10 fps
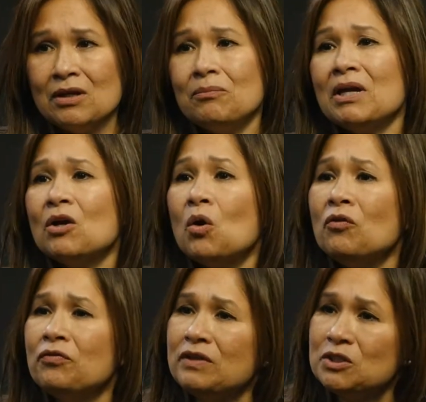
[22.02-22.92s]
My
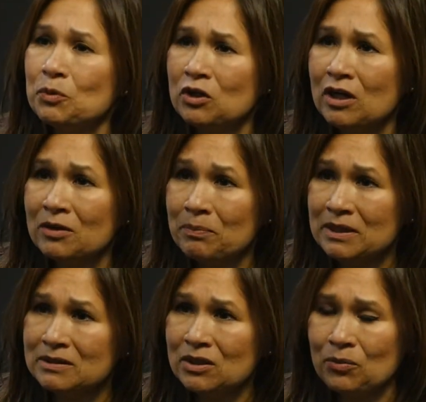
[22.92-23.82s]
goldfish Bernard
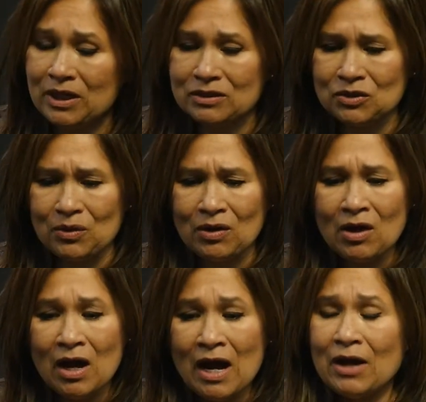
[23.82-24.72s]
passed away, so
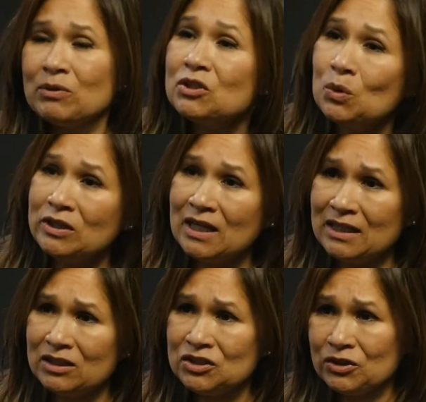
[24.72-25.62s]
I was holding a
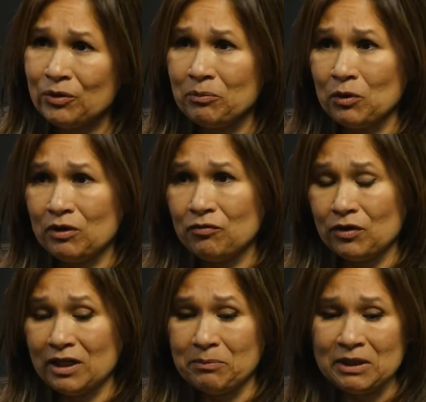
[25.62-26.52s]
little ceremony for
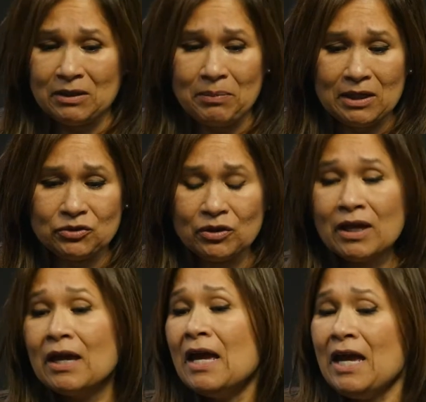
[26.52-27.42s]
him in the bathroom.
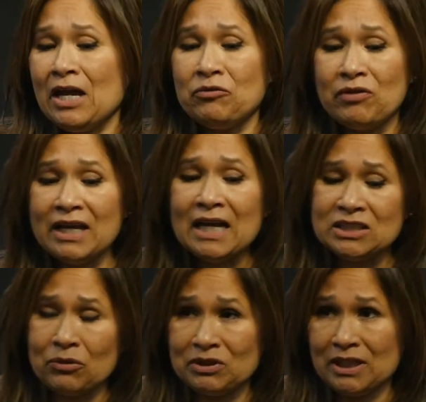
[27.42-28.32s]
And right
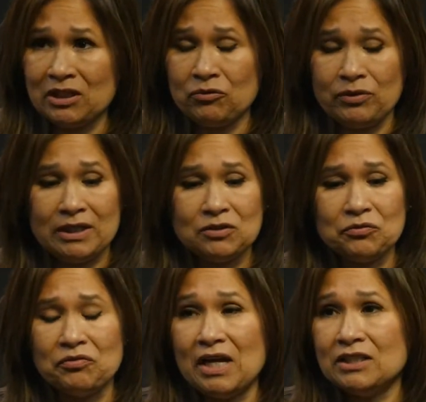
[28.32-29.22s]
as I was getting ready to
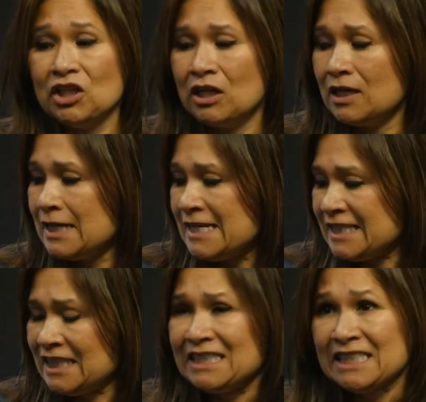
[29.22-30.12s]
flush,
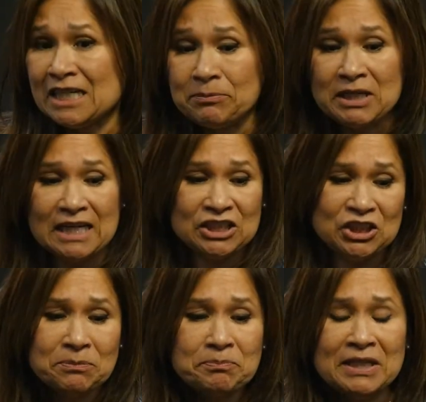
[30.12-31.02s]
the dumb cat
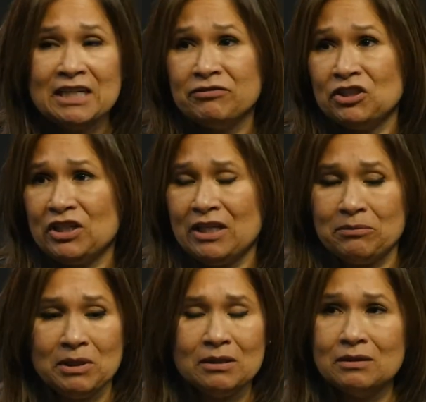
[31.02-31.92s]
jumped in after
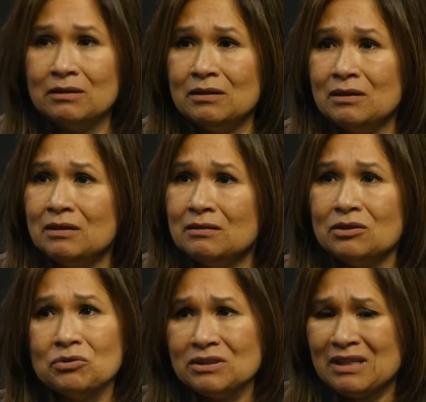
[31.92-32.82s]
him.
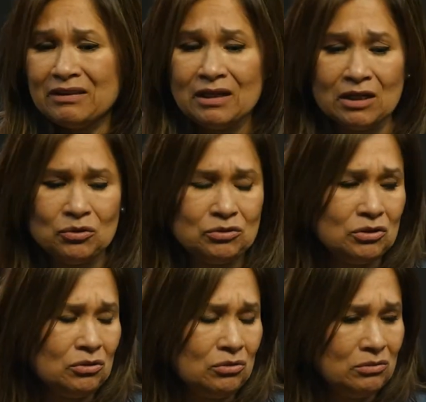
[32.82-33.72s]
There was nothing I could
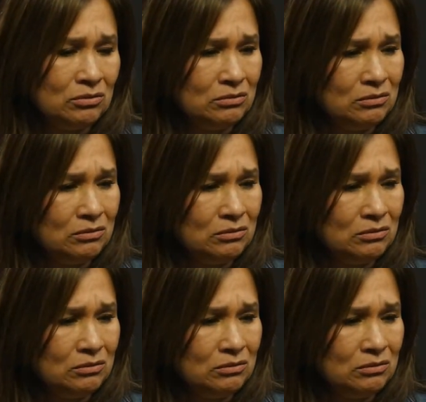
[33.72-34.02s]
do.